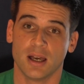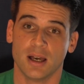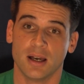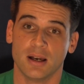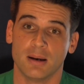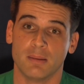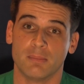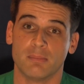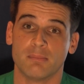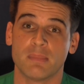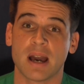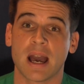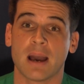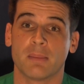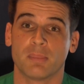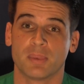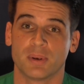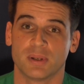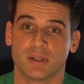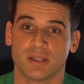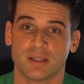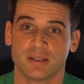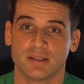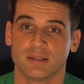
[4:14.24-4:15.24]
uh, map
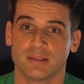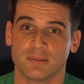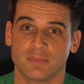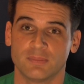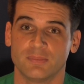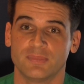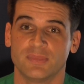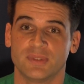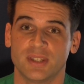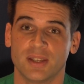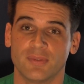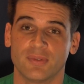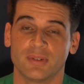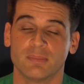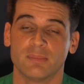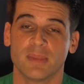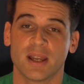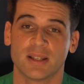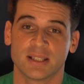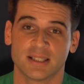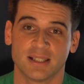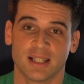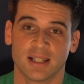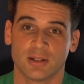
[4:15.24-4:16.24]
different
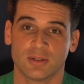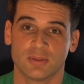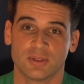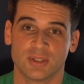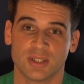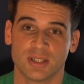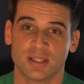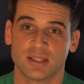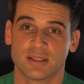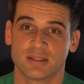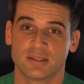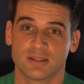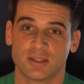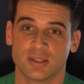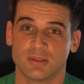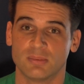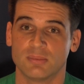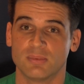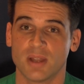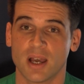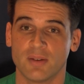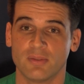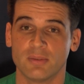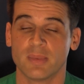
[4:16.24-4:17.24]
meta languages
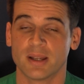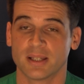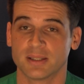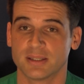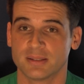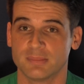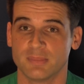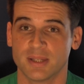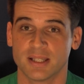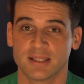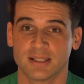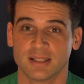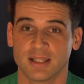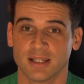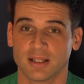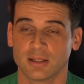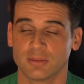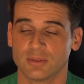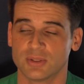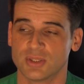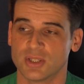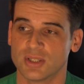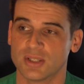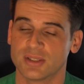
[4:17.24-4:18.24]
to other meta
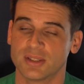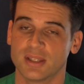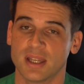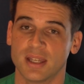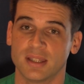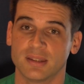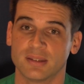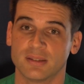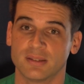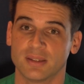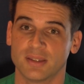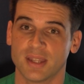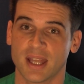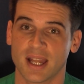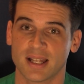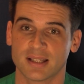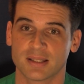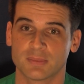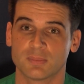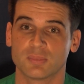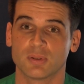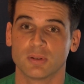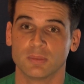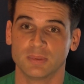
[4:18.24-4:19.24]
languages, then
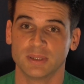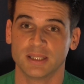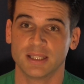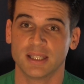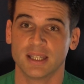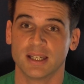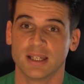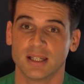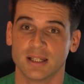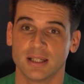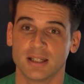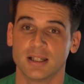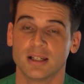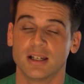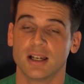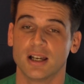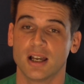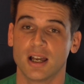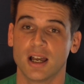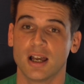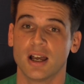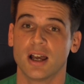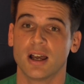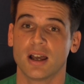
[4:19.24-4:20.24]
that's probably a,
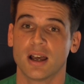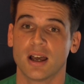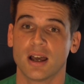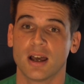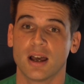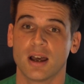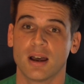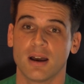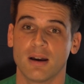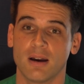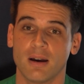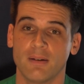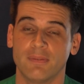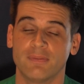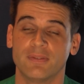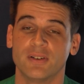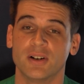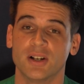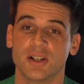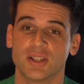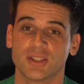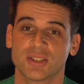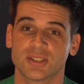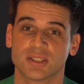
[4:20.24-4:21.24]
a, a
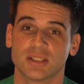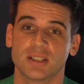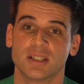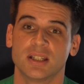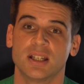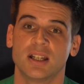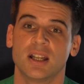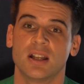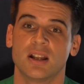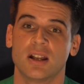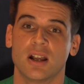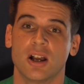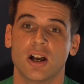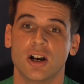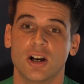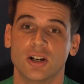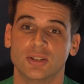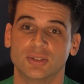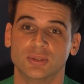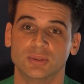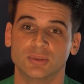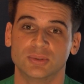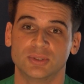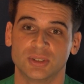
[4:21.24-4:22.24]
first
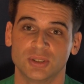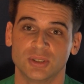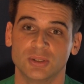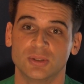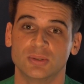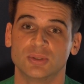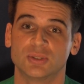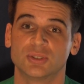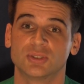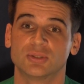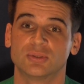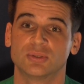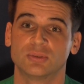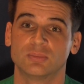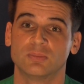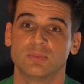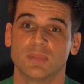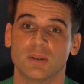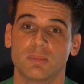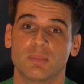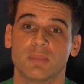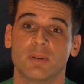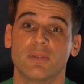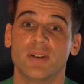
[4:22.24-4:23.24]
hurdle to
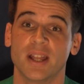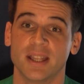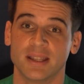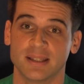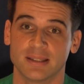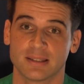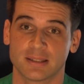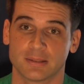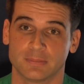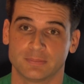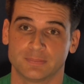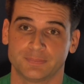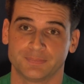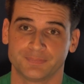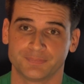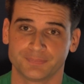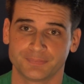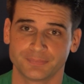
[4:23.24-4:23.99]
prevent.